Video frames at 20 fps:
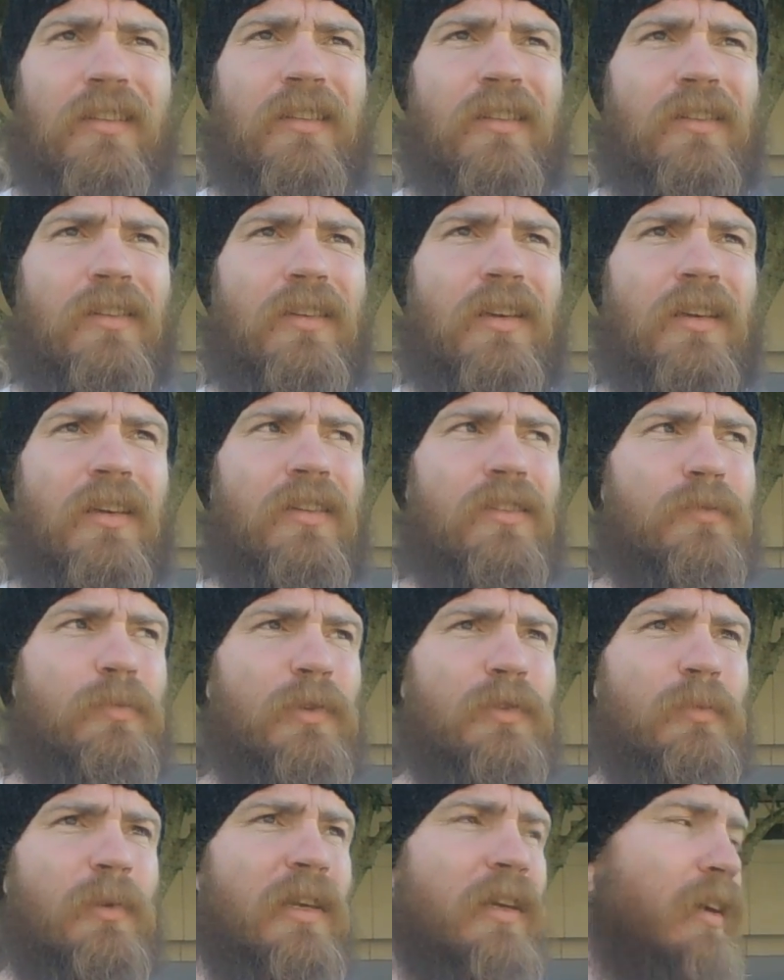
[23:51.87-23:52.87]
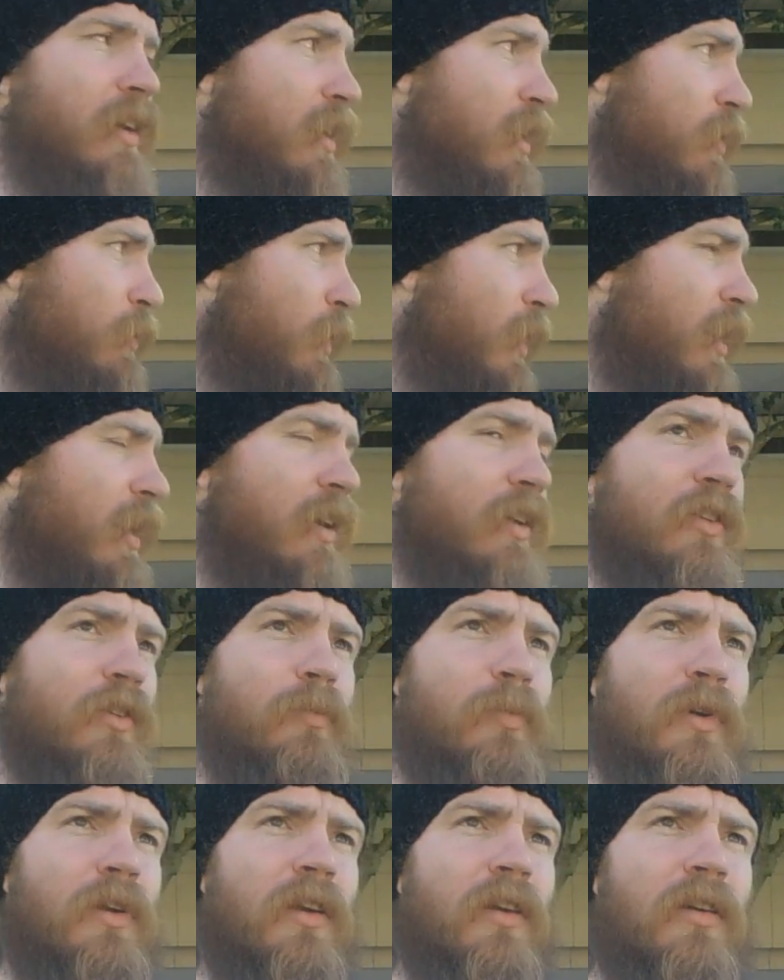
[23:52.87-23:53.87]
Okay, you're supposed to be God. Why are you
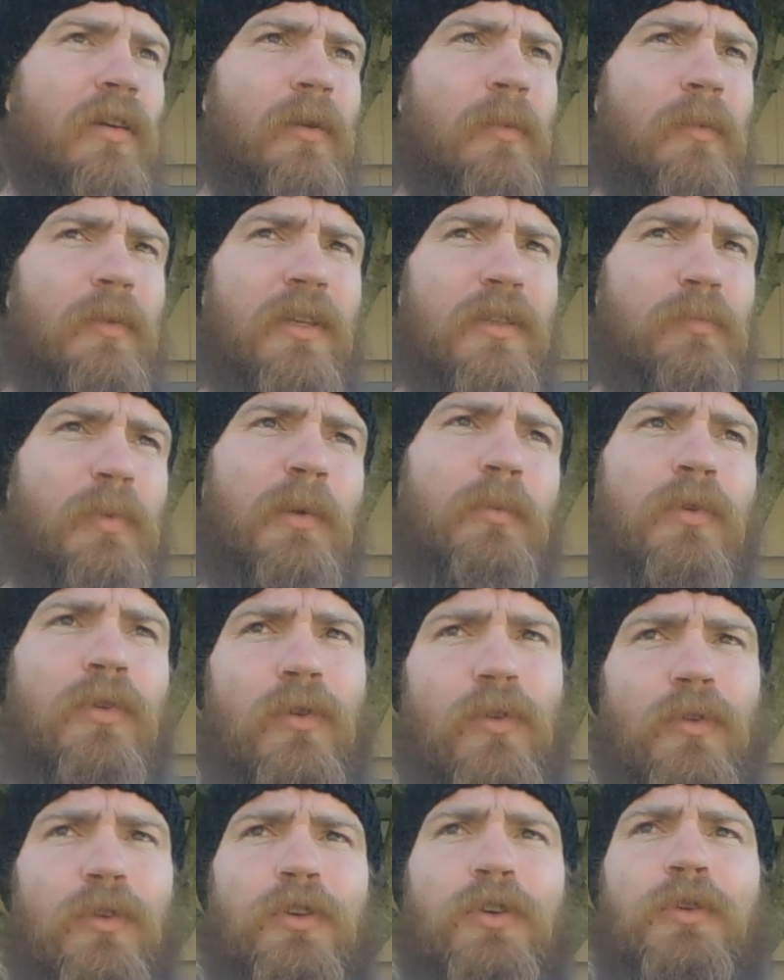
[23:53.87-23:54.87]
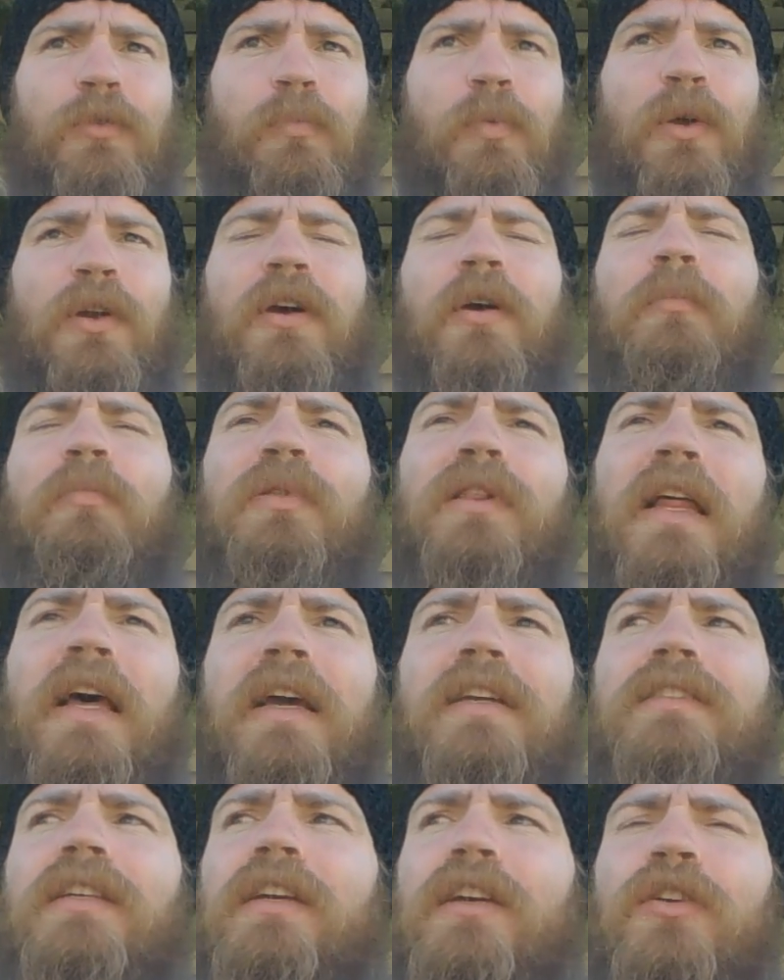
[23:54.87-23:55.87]
putting up these people? You're putting up
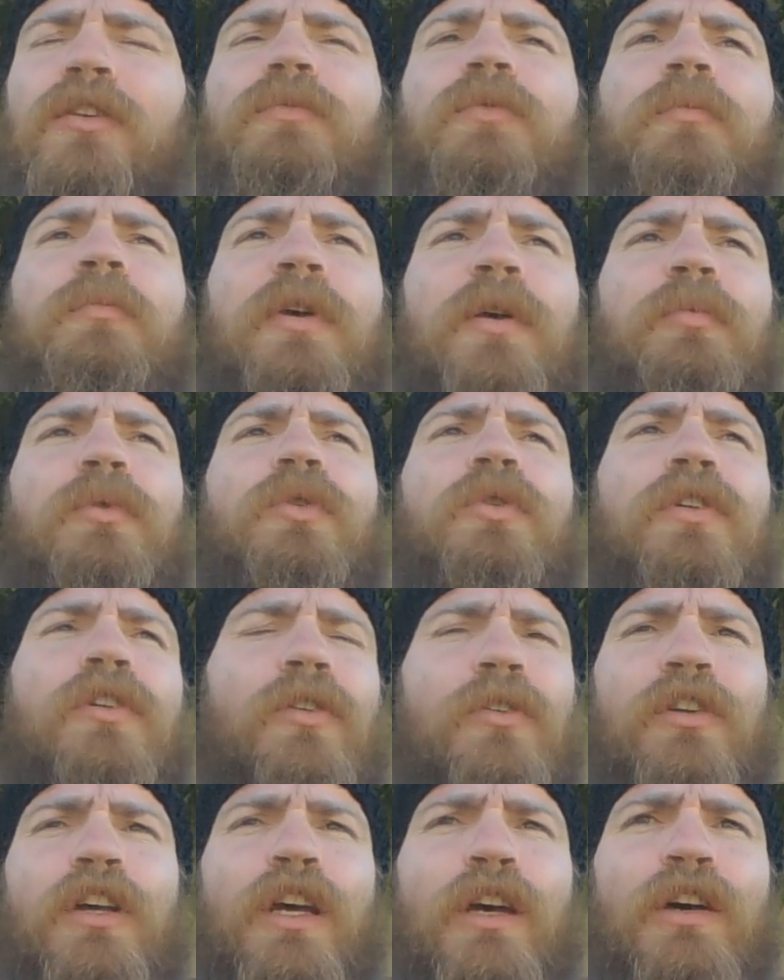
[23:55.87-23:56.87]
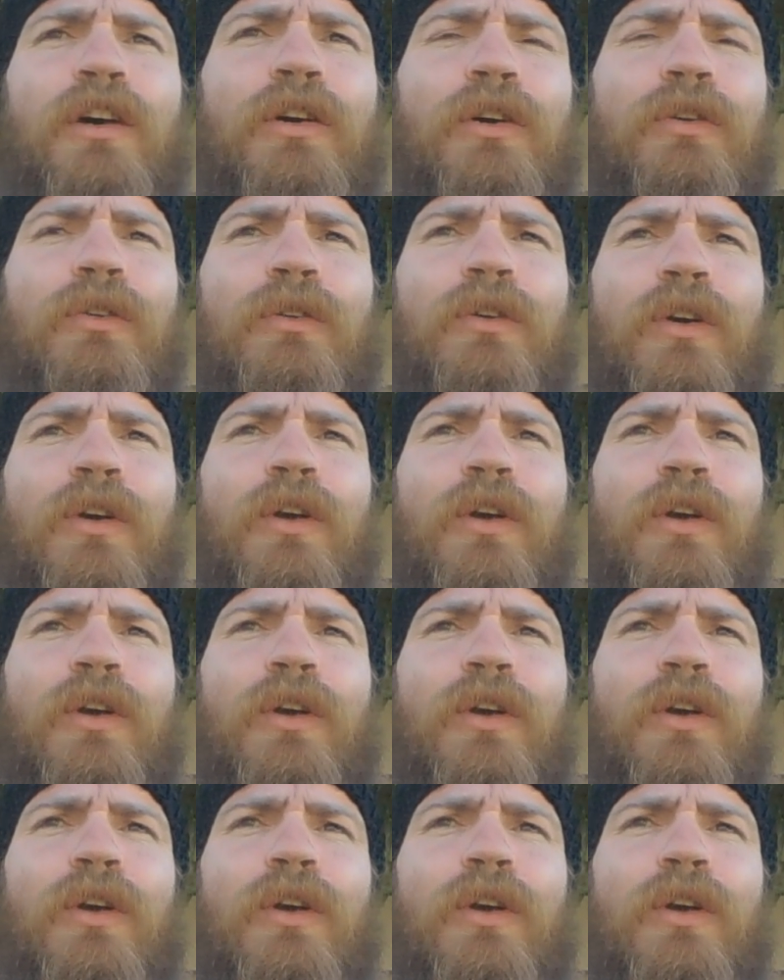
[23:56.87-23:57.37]
plaques that come from people who are going to hell.